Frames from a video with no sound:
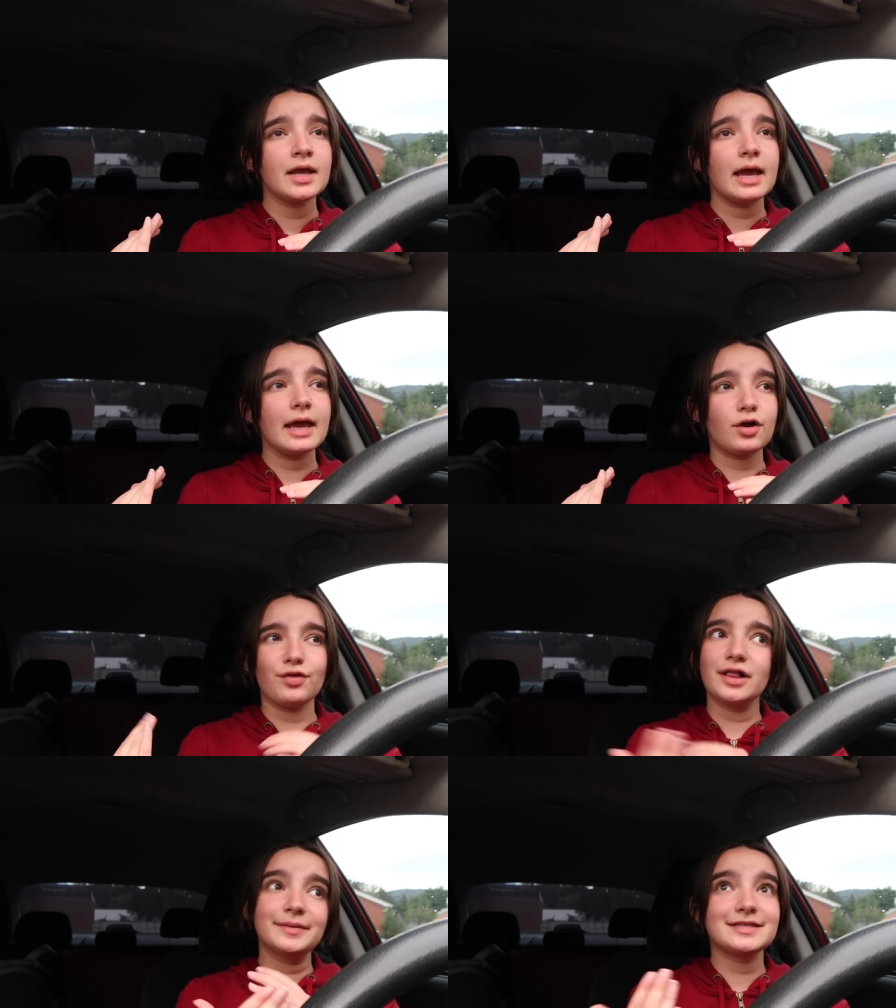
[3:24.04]
and all
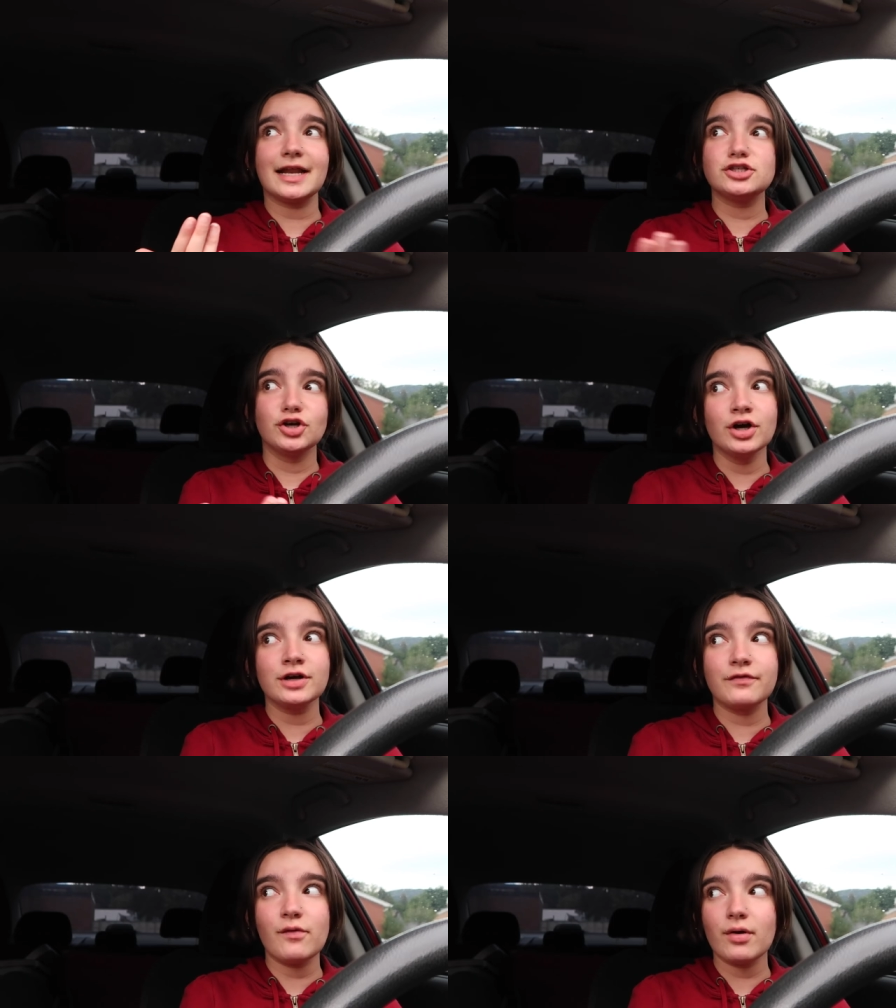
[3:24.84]
the clips that I
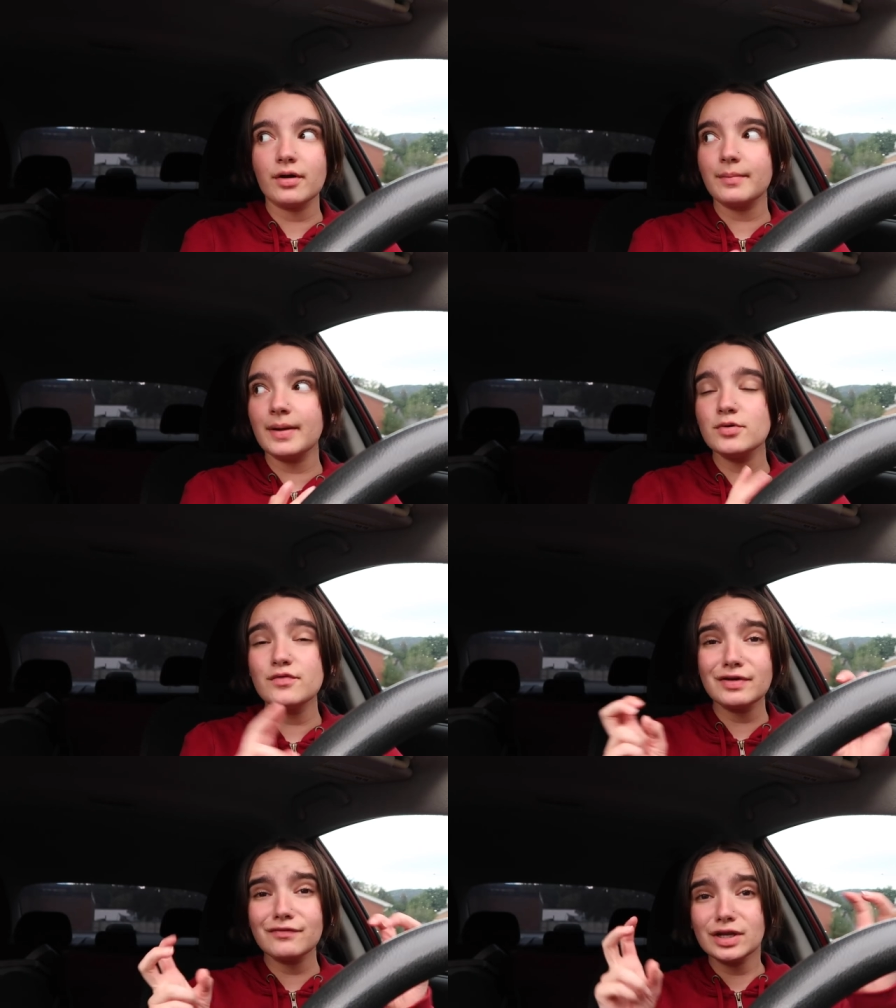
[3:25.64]
took for my
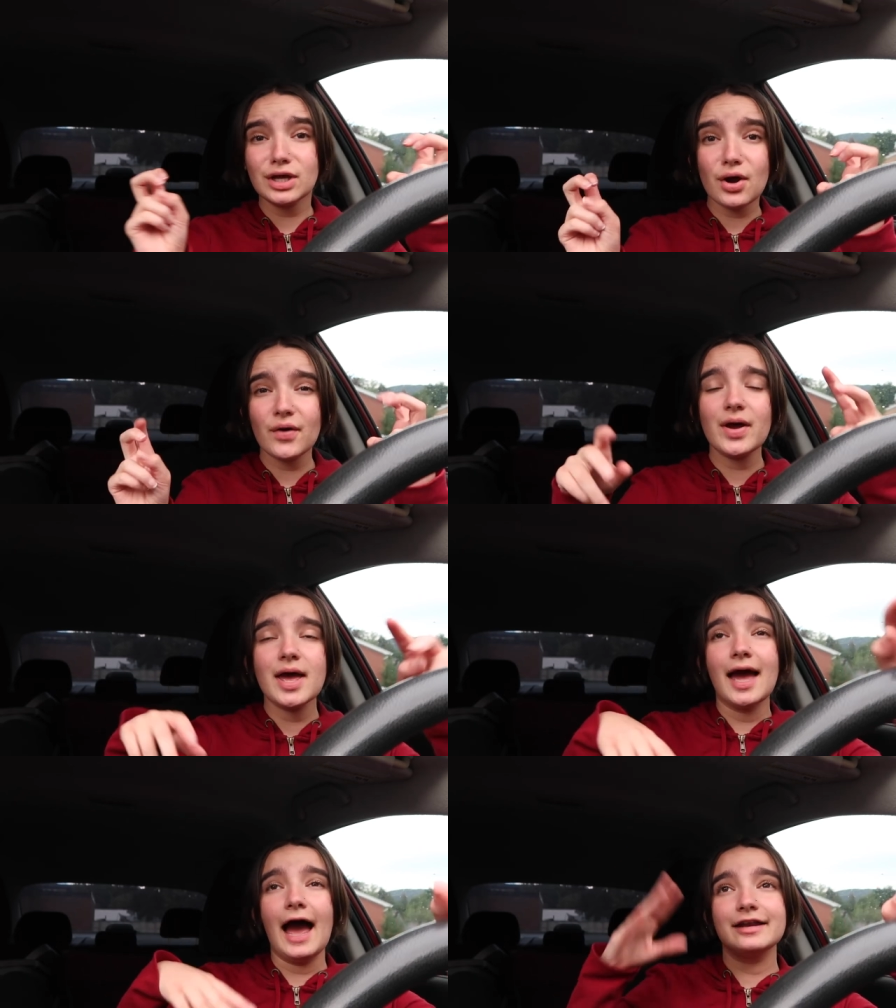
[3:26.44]
moving video
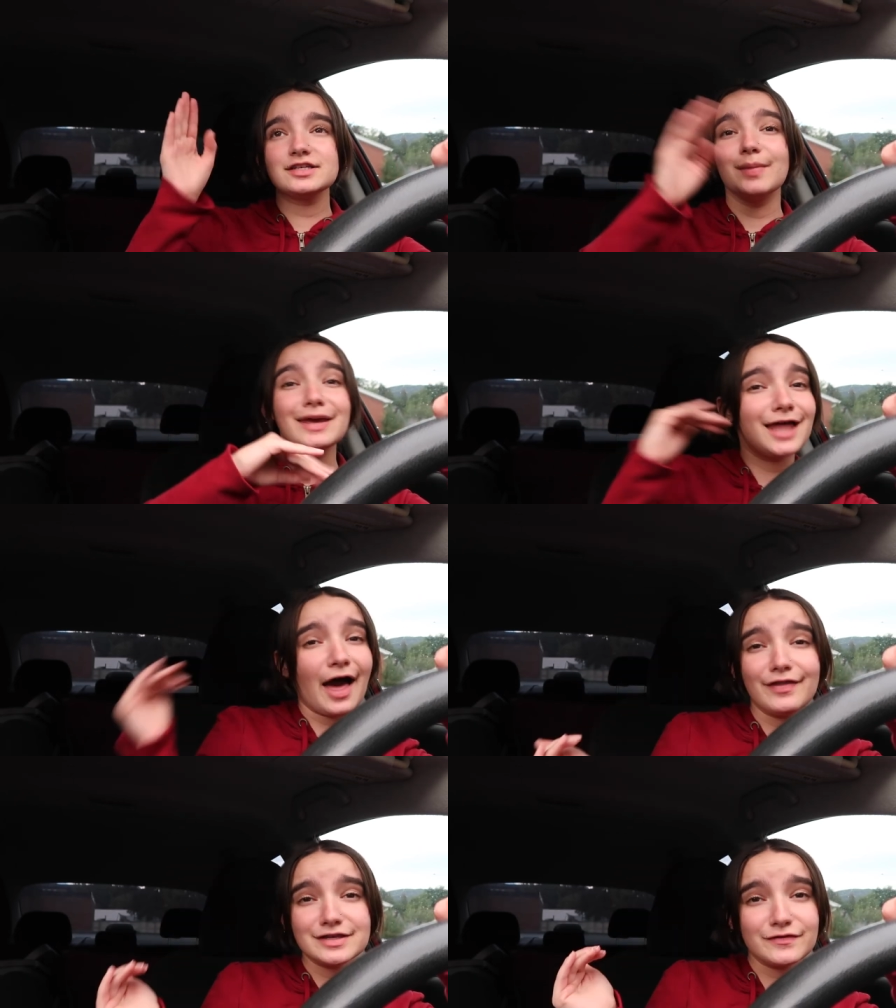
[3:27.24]
and just make
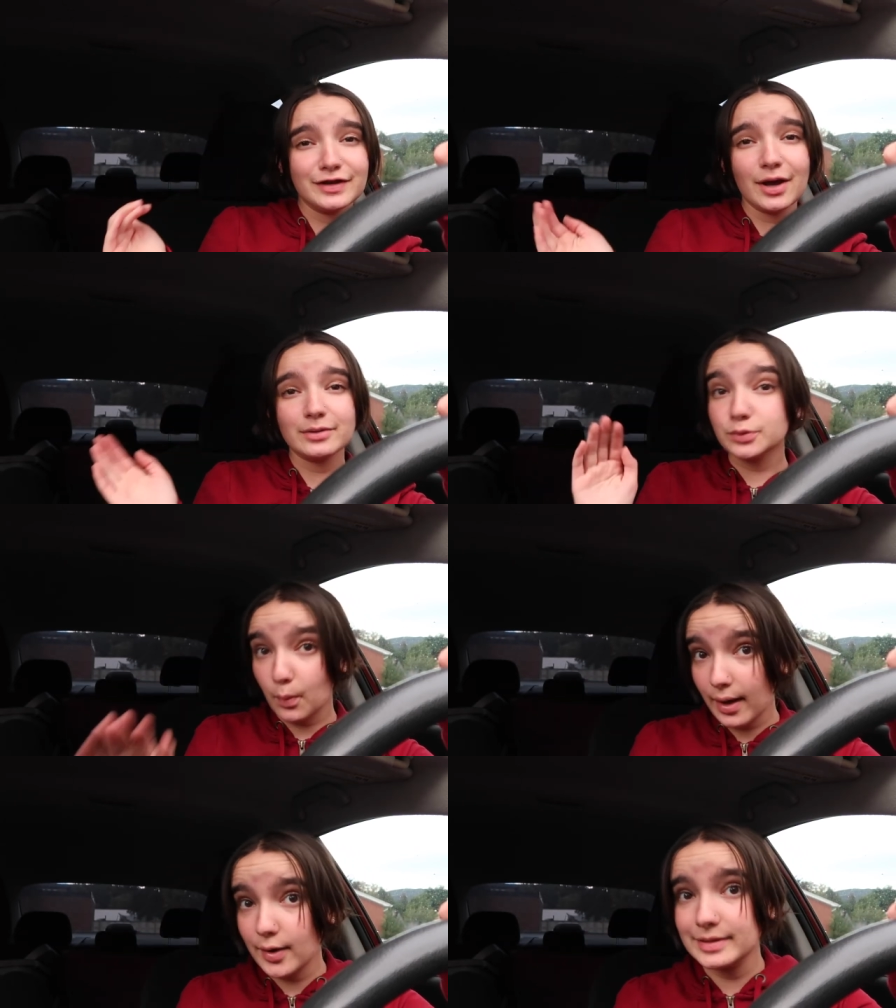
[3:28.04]
that this video as
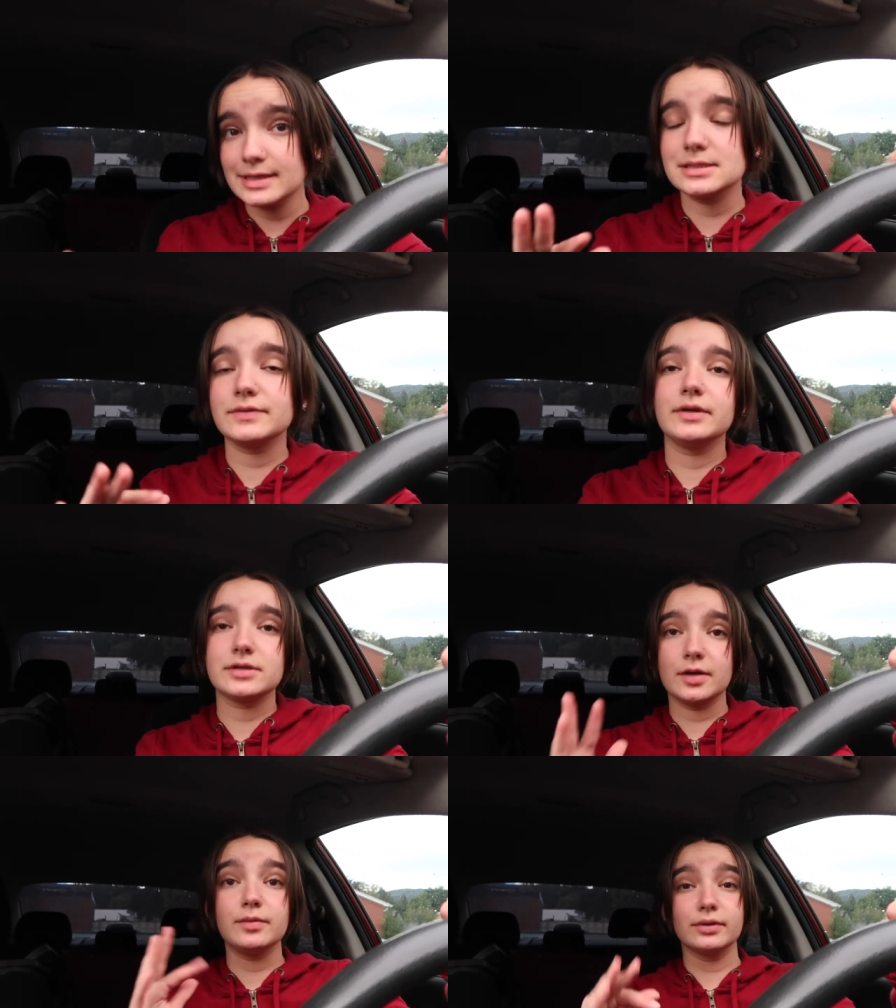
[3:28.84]
well because this video
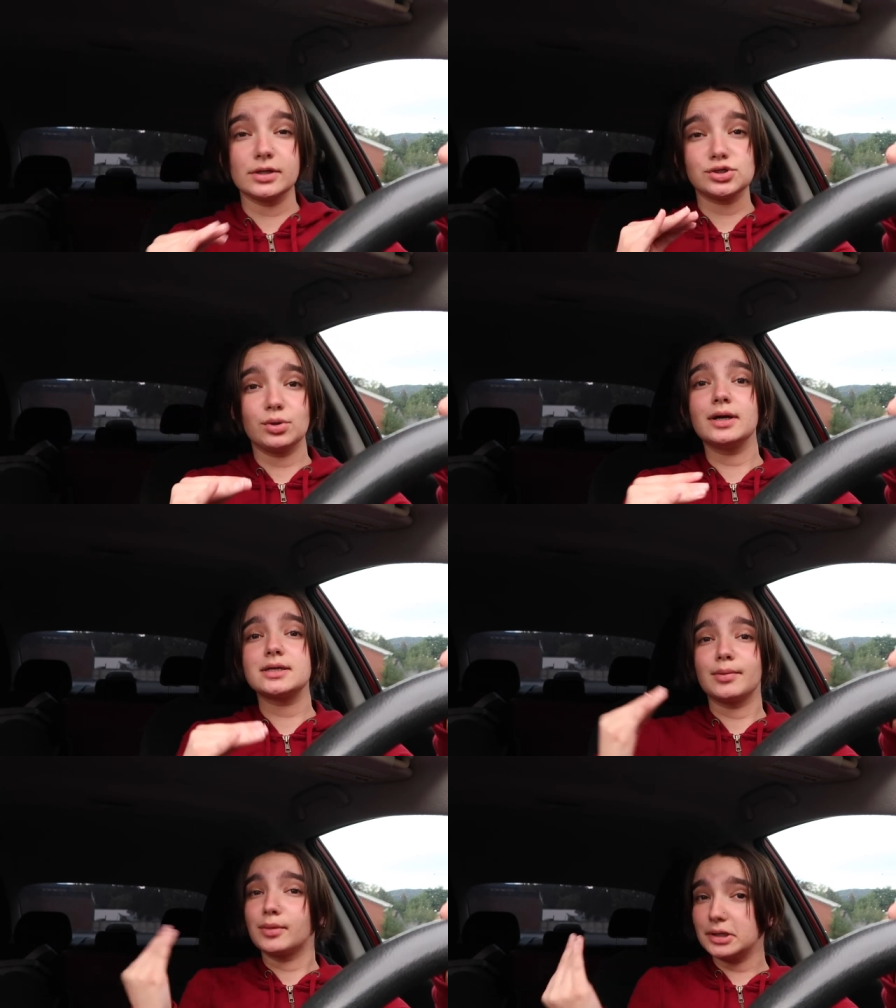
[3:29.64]
is going to be really short
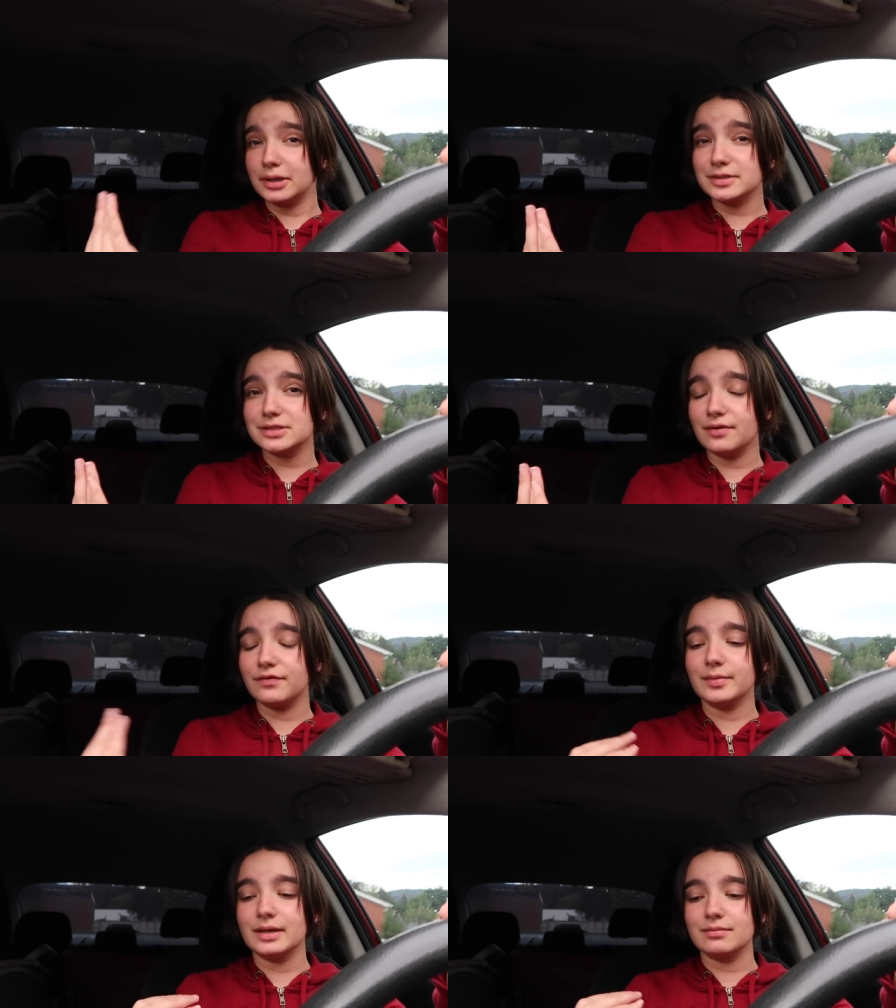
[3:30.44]
because I'm literally almost done
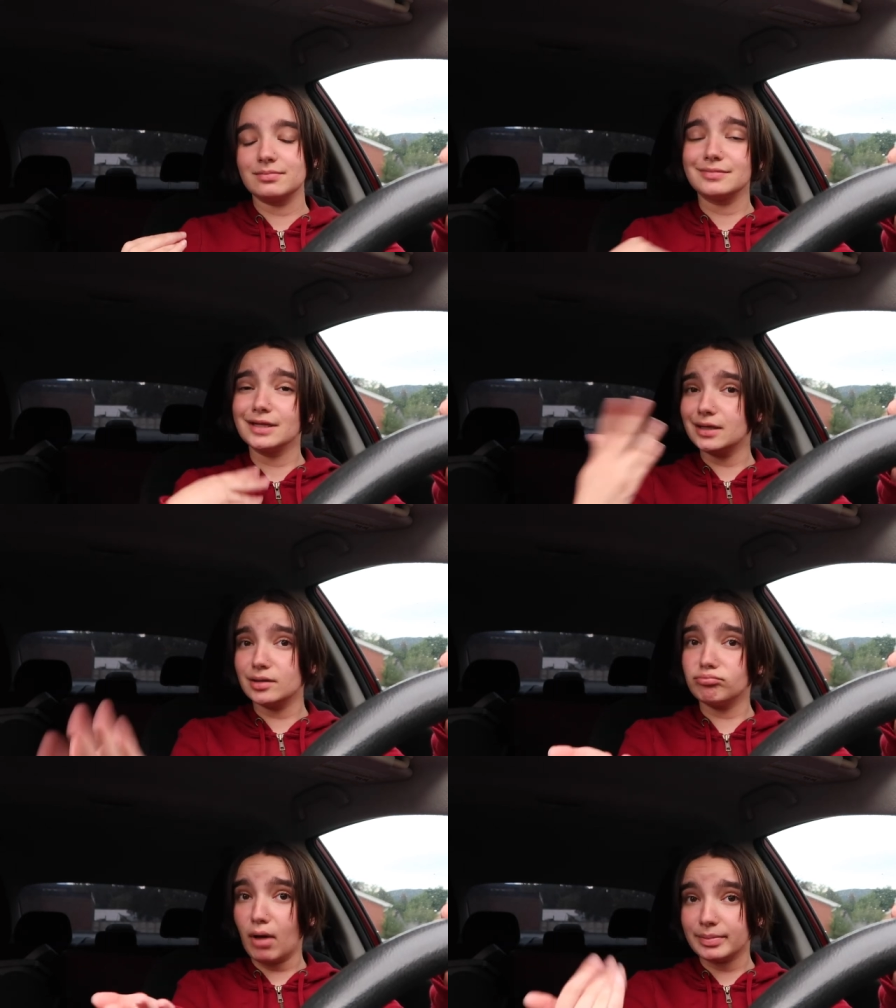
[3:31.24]
filming
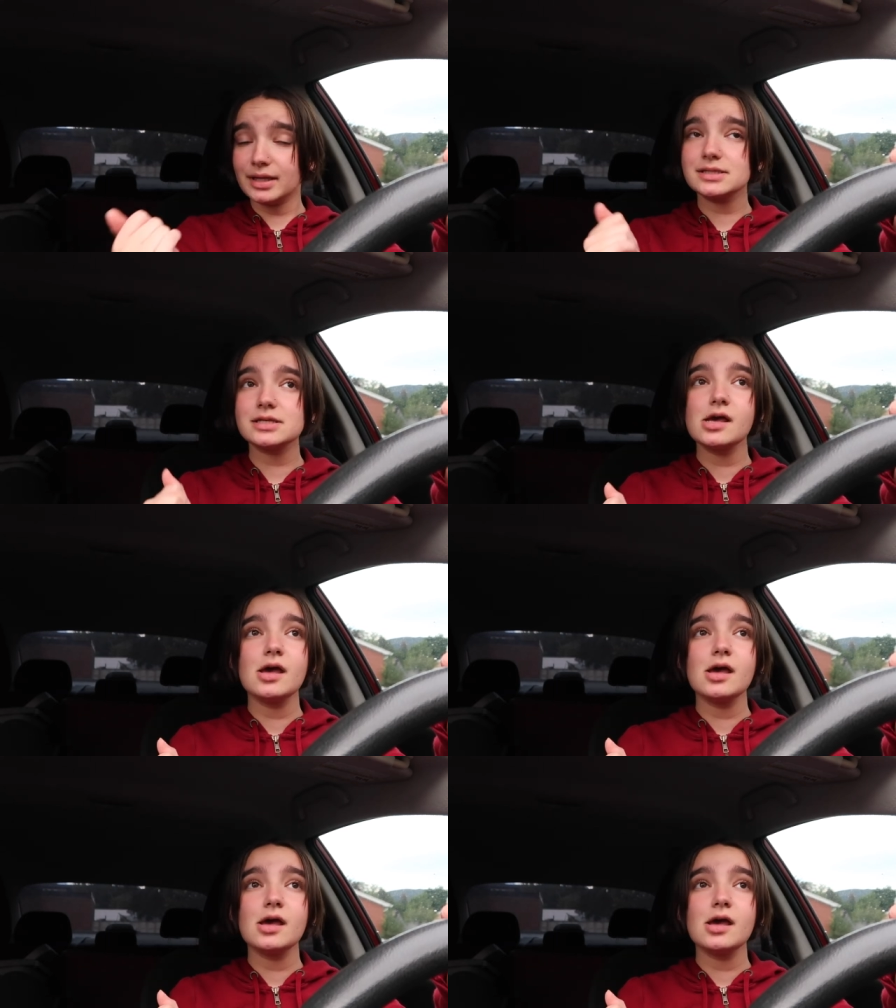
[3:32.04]
the updates.